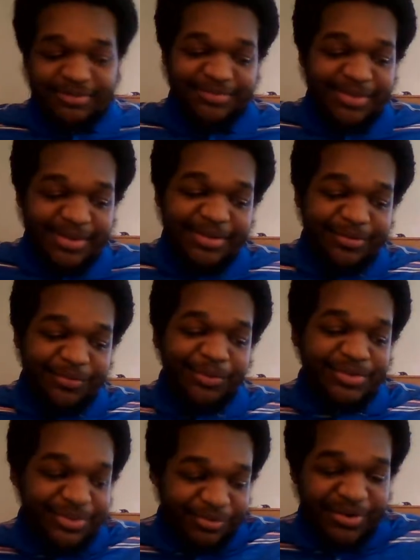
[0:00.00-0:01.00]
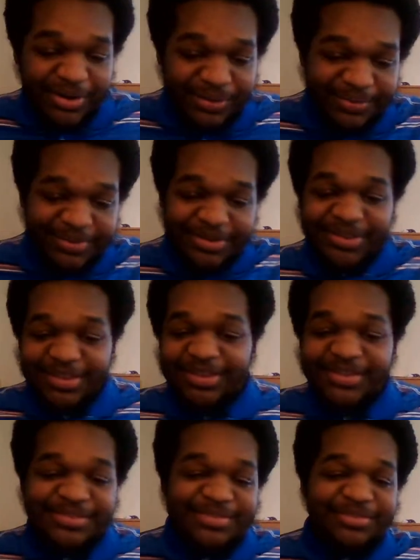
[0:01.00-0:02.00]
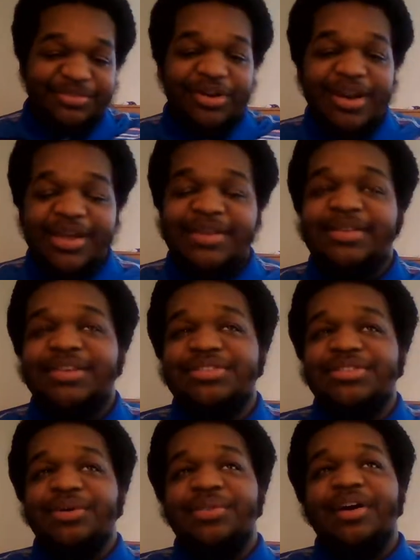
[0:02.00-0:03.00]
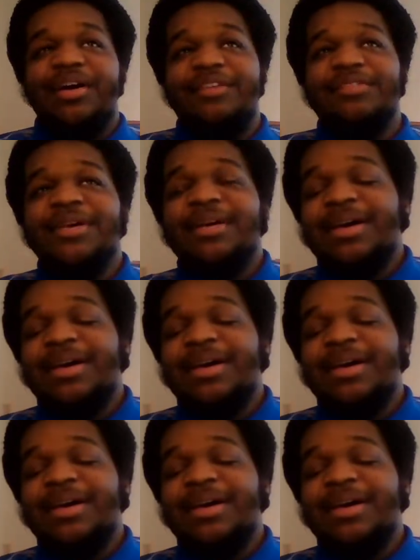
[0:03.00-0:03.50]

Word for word: and of course her real kid Ray gets sold off.